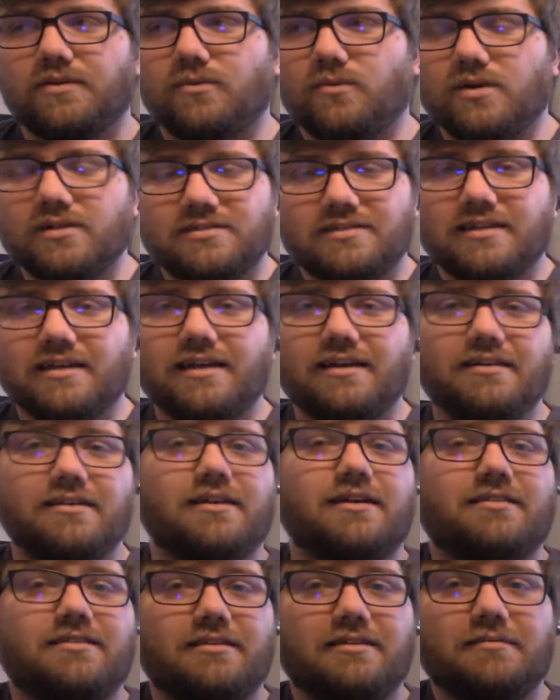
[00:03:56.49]
Once again,
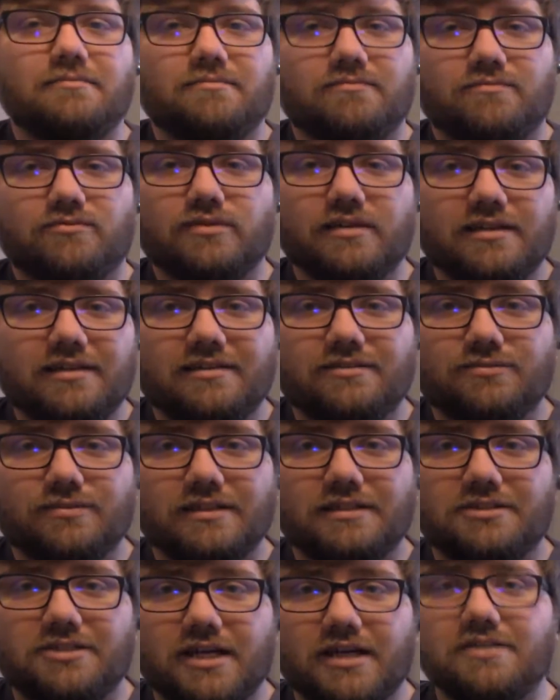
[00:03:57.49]
nothing has
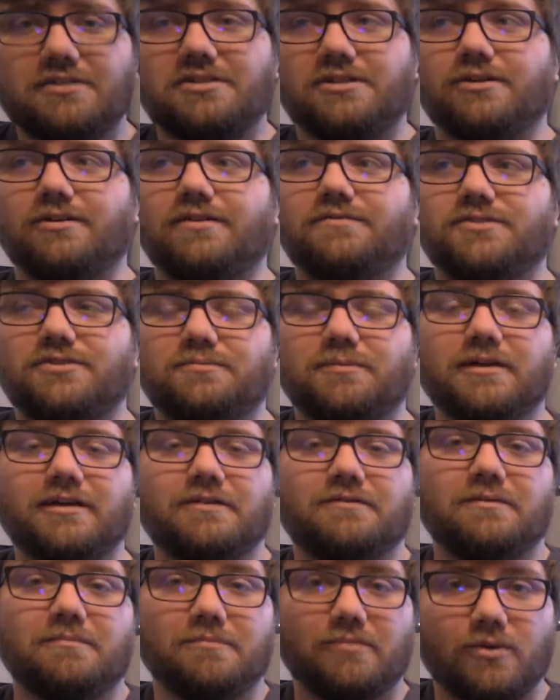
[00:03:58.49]
really changed here. I've just been
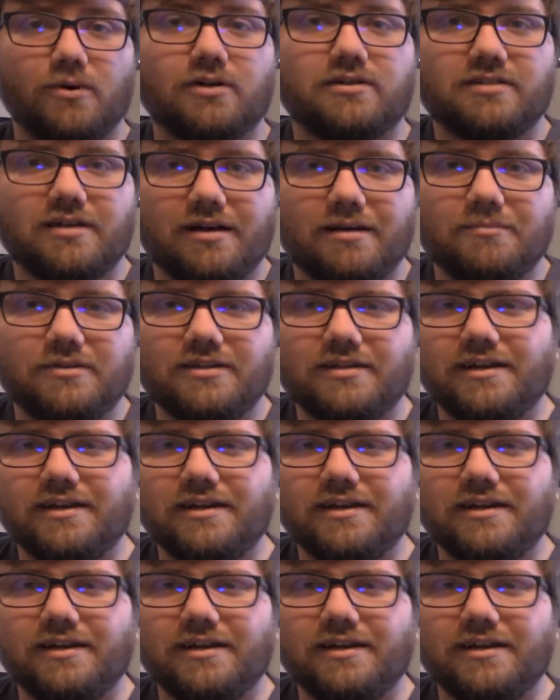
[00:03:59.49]
given more time with the